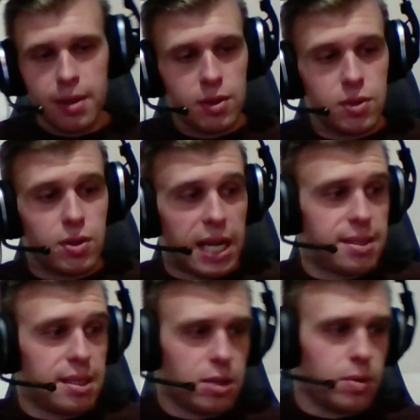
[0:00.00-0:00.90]
So that's
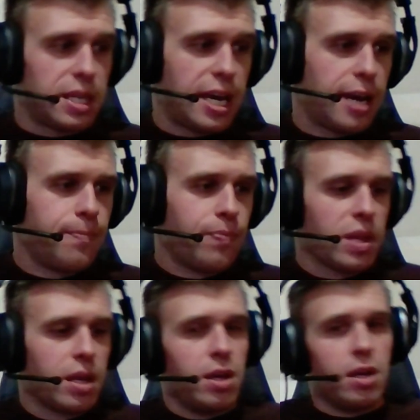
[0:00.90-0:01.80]
the deal with that.
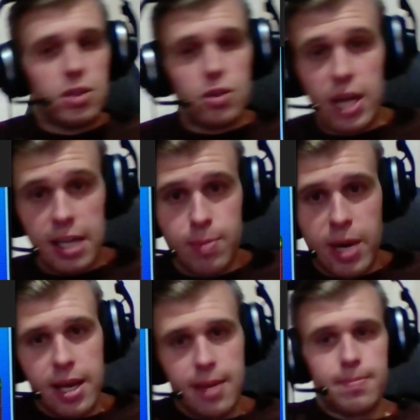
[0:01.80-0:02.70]
So that's
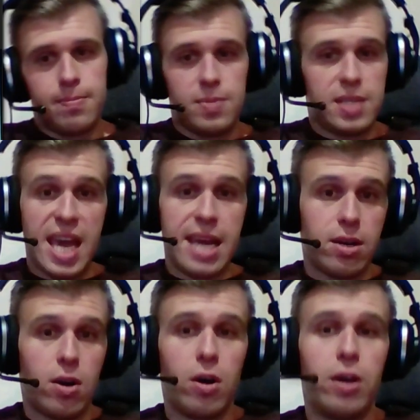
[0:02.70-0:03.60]
my take
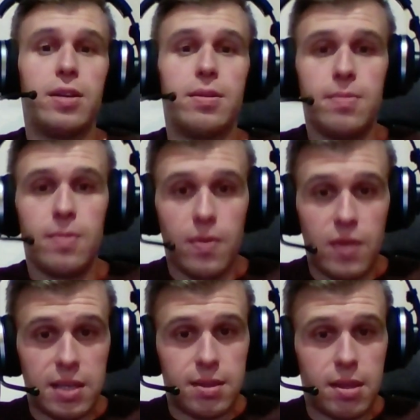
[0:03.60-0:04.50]
on
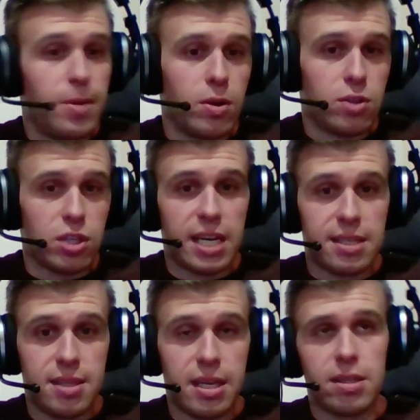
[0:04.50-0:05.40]
this. Let me know what you guys
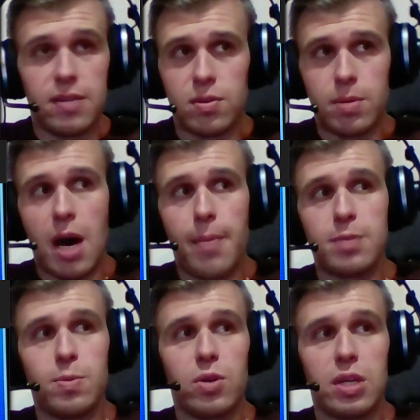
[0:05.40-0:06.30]
think. Leave some comments
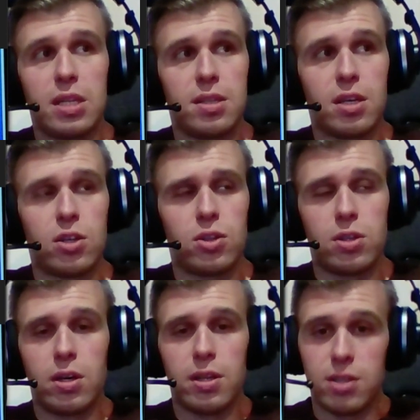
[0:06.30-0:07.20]
below, get the discussion
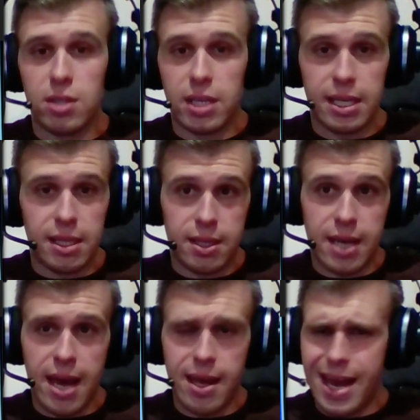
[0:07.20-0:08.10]
started. To the
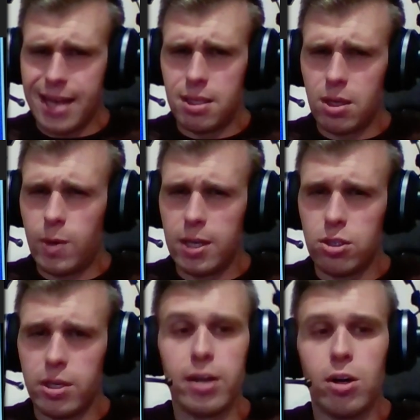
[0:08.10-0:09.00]
guy that asked the
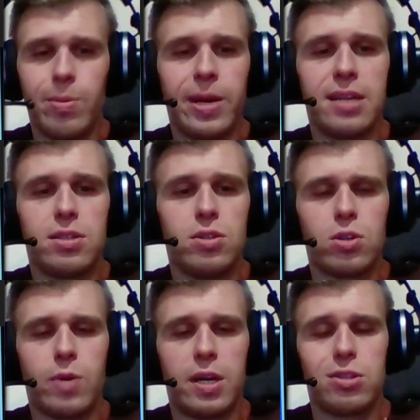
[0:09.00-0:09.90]
question, I hope I answered
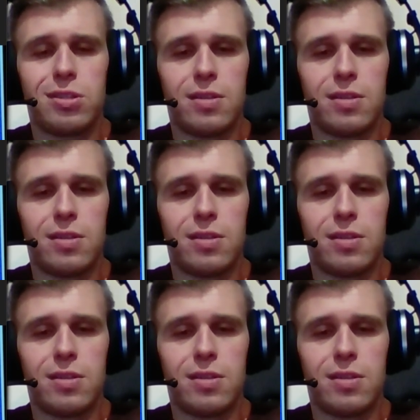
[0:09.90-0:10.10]
your question.